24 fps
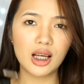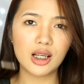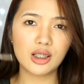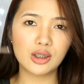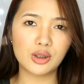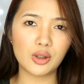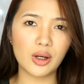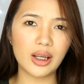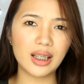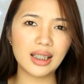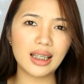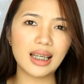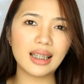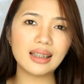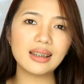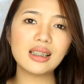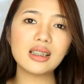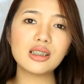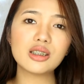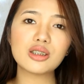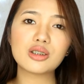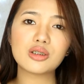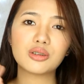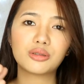So I get
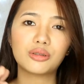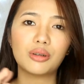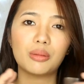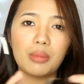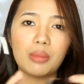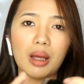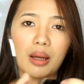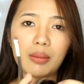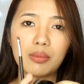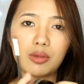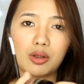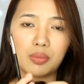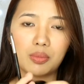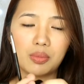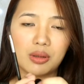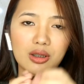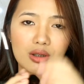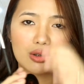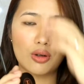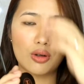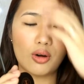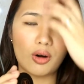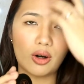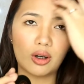this too from MUP
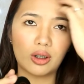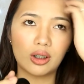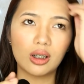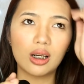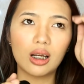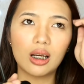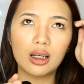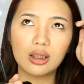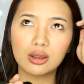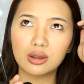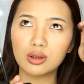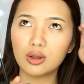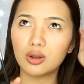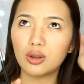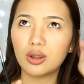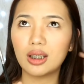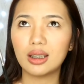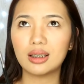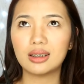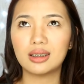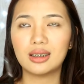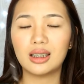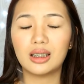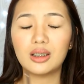store. So
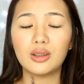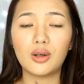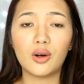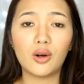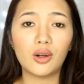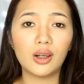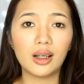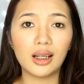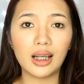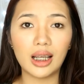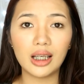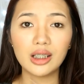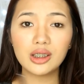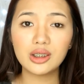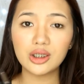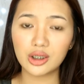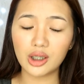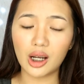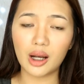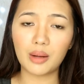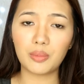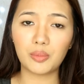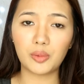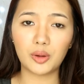it's an online
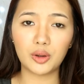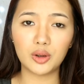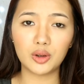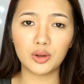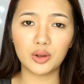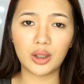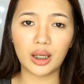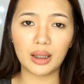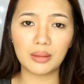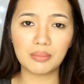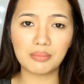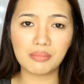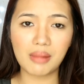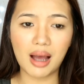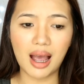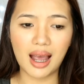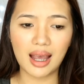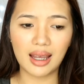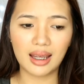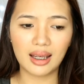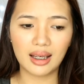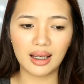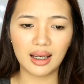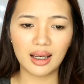shop where you can
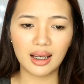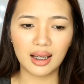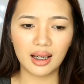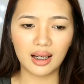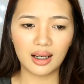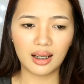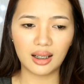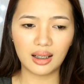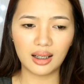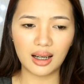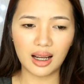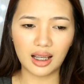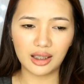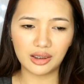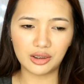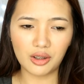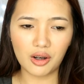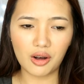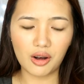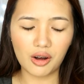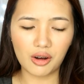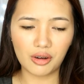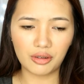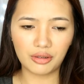buy a lot
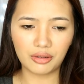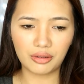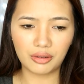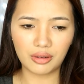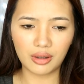of